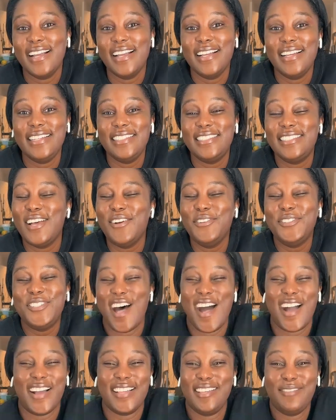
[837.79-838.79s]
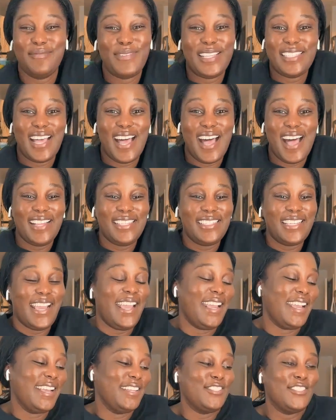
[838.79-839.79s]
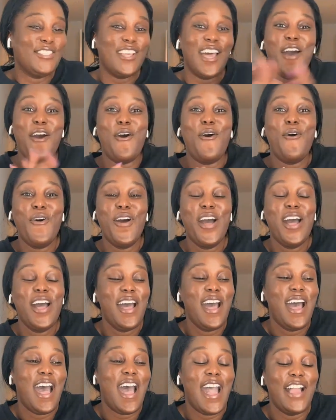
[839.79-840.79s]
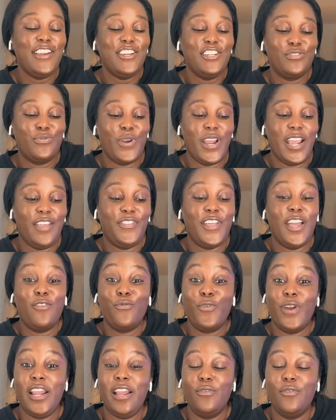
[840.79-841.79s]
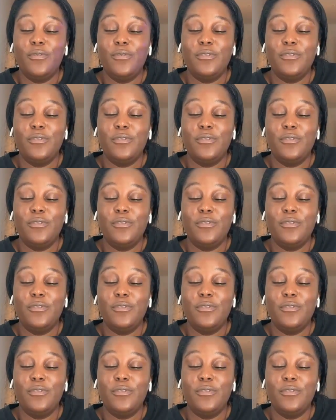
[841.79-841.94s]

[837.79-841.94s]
It's so toxic, but it's a hot take. So I just read that rate.